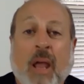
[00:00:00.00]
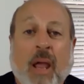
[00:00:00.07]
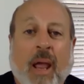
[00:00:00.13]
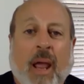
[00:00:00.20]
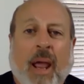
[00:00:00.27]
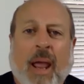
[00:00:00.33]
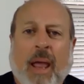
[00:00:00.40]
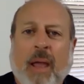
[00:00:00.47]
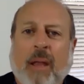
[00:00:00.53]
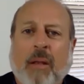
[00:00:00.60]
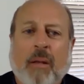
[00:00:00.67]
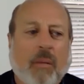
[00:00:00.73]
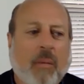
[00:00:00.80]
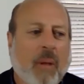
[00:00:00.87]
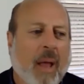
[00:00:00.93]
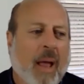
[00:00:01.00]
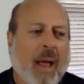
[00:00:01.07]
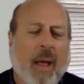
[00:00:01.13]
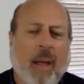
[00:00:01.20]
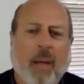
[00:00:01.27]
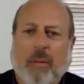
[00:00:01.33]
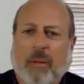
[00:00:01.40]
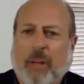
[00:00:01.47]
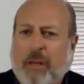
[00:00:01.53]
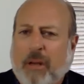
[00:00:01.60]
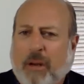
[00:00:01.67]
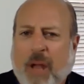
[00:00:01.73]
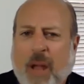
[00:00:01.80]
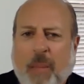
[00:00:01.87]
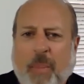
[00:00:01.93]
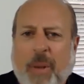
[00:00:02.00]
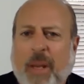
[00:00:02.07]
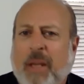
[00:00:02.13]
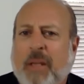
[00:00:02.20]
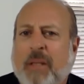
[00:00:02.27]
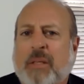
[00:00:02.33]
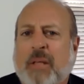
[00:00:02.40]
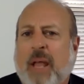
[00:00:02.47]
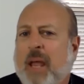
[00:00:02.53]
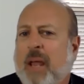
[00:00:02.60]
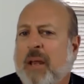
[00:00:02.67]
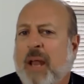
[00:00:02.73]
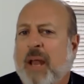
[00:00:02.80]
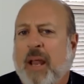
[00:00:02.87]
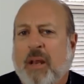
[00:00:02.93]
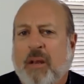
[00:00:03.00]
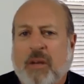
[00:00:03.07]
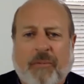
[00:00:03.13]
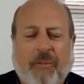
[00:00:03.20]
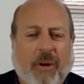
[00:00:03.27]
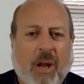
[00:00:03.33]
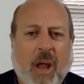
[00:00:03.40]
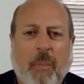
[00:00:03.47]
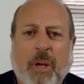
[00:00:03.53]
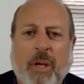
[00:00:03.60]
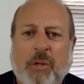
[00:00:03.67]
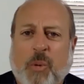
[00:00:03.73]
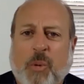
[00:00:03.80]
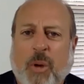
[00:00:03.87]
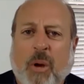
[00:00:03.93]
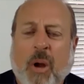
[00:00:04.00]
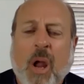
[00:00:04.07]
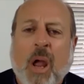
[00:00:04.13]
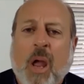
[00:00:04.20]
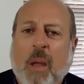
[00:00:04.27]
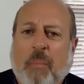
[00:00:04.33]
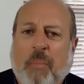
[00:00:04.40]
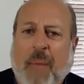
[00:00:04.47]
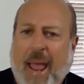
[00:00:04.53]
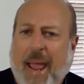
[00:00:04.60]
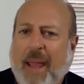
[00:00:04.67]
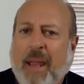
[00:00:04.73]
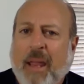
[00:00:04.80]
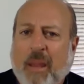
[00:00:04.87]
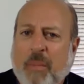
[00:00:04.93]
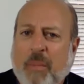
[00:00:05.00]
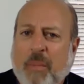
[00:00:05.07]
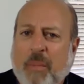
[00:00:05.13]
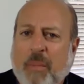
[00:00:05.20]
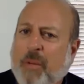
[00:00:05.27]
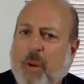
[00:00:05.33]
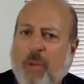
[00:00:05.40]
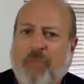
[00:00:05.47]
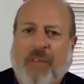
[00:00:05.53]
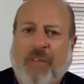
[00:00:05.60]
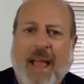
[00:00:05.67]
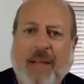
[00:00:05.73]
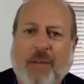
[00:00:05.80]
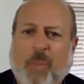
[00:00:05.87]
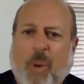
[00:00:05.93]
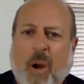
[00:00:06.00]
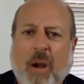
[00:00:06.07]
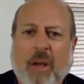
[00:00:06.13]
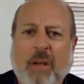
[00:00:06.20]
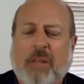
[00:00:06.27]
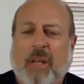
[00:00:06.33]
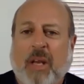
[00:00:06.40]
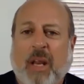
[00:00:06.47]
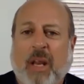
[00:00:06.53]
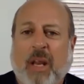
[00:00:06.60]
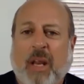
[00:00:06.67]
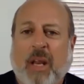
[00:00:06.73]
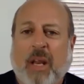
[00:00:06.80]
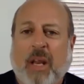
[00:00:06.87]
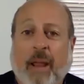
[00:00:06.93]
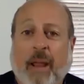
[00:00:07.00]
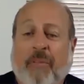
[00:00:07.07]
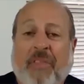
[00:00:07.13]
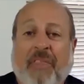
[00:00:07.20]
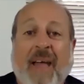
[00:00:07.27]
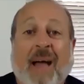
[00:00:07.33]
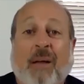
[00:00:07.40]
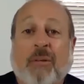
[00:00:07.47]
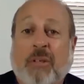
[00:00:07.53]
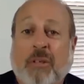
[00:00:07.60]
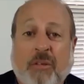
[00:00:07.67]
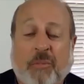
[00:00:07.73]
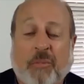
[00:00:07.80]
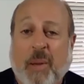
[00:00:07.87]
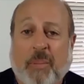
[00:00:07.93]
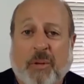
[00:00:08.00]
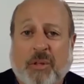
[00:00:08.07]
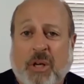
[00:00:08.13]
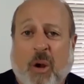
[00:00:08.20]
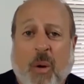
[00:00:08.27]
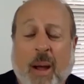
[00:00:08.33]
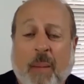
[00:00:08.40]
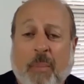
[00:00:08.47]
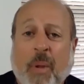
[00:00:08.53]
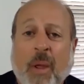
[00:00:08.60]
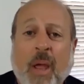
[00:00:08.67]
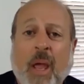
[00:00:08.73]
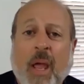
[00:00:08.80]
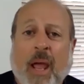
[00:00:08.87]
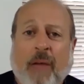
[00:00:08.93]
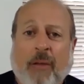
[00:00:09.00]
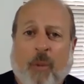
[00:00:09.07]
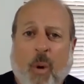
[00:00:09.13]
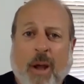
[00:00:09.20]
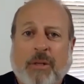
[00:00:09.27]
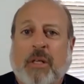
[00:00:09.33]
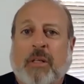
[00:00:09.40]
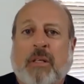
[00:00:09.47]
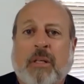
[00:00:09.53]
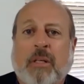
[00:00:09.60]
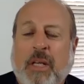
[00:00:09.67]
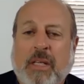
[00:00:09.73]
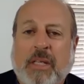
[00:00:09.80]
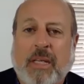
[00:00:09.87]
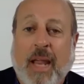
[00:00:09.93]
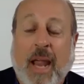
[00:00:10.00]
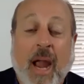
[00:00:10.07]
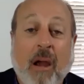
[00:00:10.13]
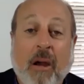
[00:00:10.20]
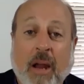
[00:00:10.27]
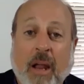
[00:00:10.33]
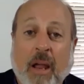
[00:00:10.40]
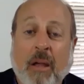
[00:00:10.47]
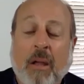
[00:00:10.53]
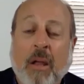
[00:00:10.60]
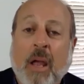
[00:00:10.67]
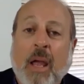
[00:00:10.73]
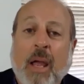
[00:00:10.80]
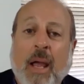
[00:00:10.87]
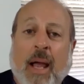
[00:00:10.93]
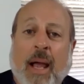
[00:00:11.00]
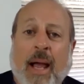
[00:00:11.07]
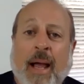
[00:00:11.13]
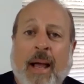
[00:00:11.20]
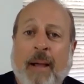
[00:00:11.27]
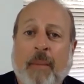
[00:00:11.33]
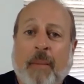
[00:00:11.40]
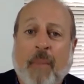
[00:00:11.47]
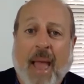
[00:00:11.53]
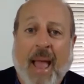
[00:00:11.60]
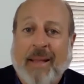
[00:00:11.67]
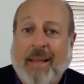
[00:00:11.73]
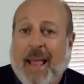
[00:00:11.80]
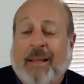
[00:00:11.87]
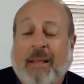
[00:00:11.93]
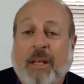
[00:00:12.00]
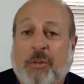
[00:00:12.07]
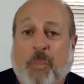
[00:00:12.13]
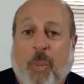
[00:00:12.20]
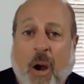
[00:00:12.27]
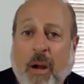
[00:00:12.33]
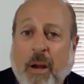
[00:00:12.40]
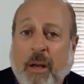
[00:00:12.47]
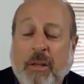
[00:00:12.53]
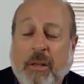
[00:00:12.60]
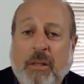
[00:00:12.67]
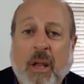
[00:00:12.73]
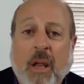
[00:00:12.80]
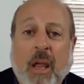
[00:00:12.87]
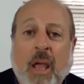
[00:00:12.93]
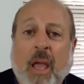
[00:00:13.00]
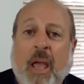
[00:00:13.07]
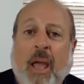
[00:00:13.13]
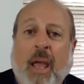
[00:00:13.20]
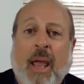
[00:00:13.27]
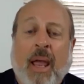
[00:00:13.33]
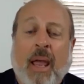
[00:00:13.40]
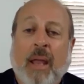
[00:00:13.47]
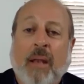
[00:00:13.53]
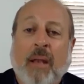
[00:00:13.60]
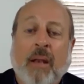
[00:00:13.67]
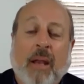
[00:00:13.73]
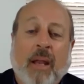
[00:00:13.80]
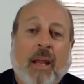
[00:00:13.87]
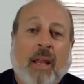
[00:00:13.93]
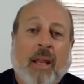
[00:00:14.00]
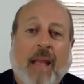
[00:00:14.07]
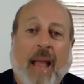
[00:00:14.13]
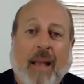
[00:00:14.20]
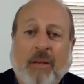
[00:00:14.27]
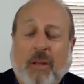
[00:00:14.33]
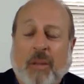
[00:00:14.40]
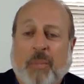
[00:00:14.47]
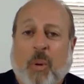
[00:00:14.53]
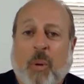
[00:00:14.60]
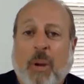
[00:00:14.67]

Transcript: And liquor companies and different companies were paying him to throw flash parties. And he would literally have thousands of people show up in the Washington, D.C. area at these parties. And he got to the point